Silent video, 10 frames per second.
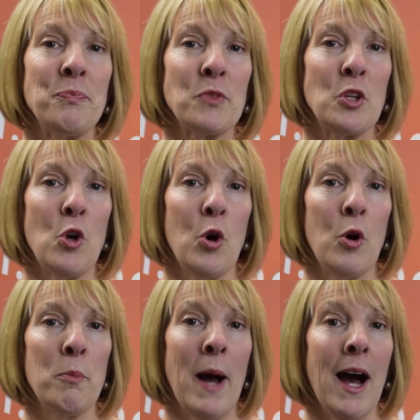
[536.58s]

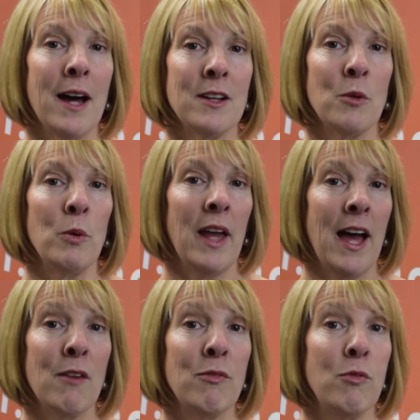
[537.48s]
Your partner will
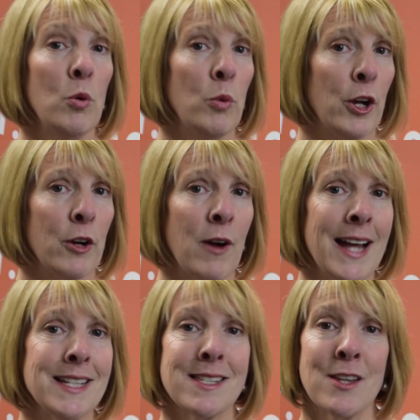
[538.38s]
have full work
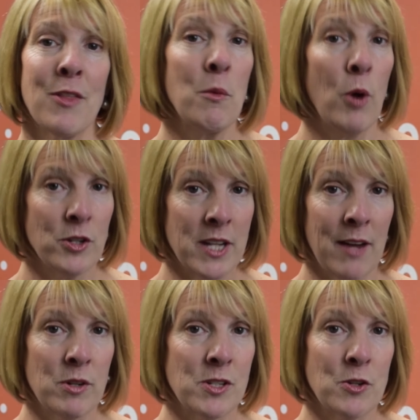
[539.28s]
rights, so they won't
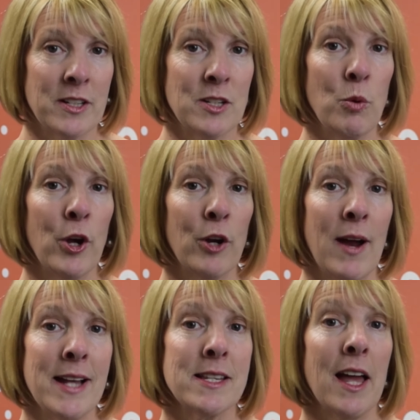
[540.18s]
have restricted work
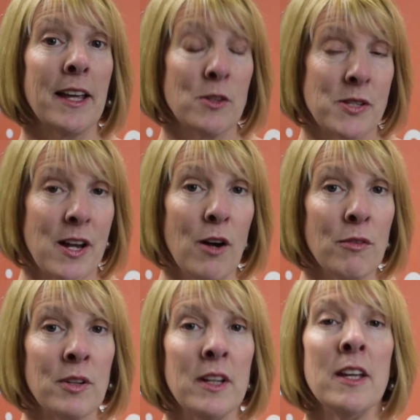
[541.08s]
rights like yourself.